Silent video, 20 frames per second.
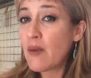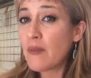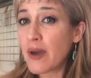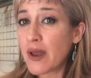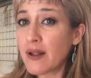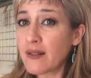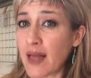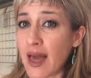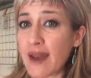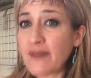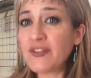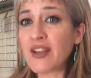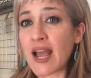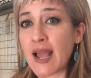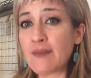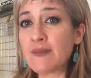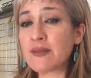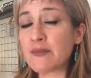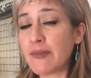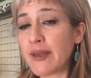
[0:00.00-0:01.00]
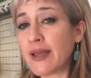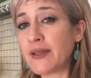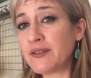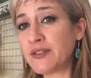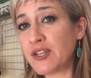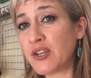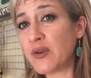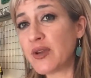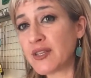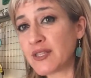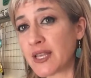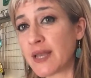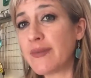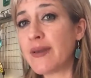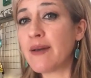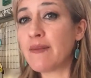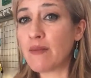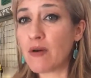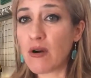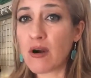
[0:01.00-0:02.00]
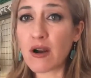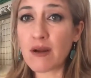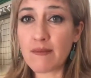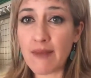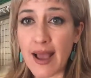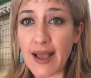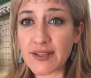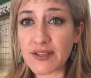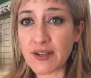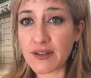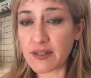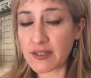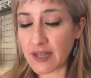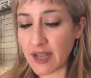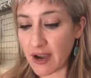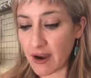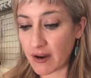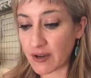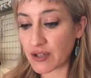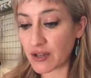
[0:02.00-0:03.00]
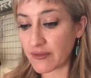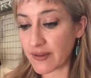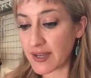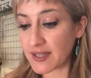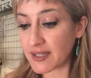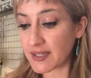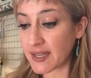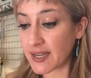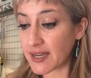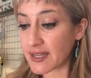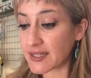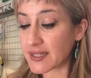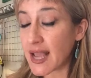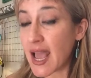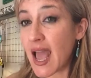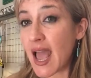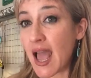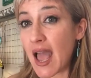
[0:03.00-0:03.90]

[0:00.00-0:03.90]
But a lot of times men do exhibit more masculine characteristics.